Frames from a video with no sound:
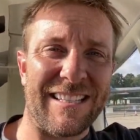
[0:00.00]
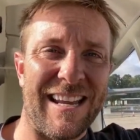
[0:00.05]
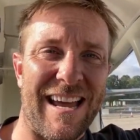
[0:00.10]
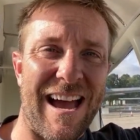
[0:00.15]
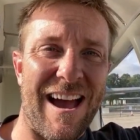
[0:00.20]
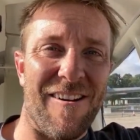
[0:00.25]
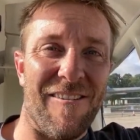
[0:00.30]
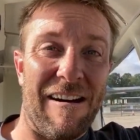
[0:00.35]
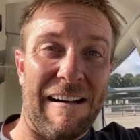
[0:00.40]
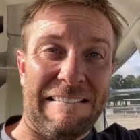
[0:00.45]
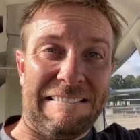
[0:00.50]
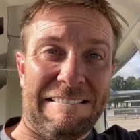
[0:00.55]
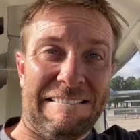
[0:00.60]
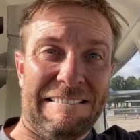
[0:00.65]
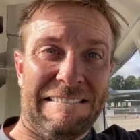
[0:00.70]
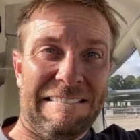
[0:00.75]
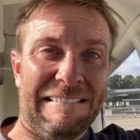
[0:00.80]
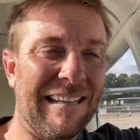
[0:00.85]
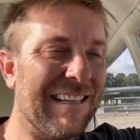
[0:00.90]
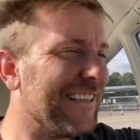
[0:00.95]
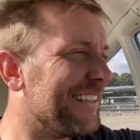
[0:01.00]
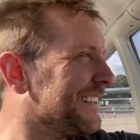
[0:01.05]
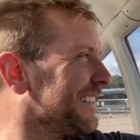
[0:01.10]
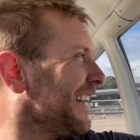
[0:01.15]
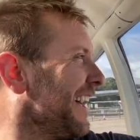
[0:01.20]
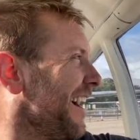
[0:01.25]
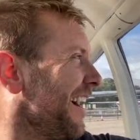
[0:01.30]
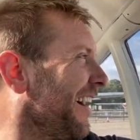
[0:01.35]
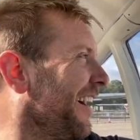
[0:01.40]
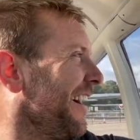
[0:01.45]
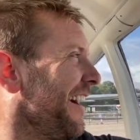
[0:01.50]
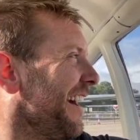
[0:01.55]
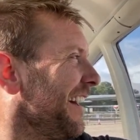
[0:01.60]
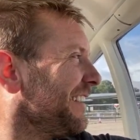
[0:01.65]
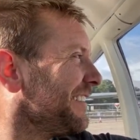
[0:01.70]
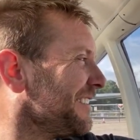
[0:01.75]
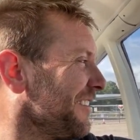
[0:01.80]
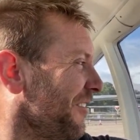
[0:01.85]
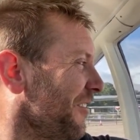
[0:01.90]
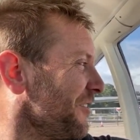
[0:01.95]
hour.
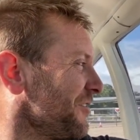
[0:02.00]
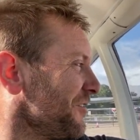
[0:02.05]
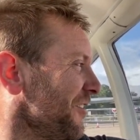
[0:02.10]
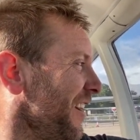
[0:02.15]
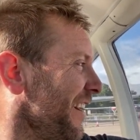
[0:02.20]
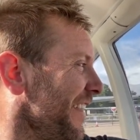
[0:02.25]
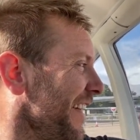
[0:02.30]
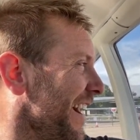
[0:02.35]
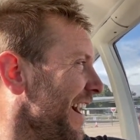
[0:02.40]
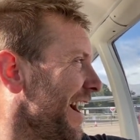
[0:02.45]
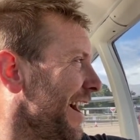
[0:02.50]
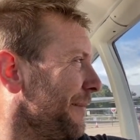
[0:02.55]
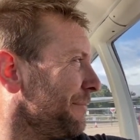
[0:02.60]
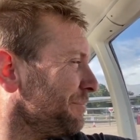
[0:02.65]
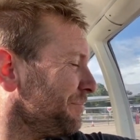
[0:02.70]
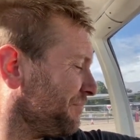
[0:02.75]
So I'll try that.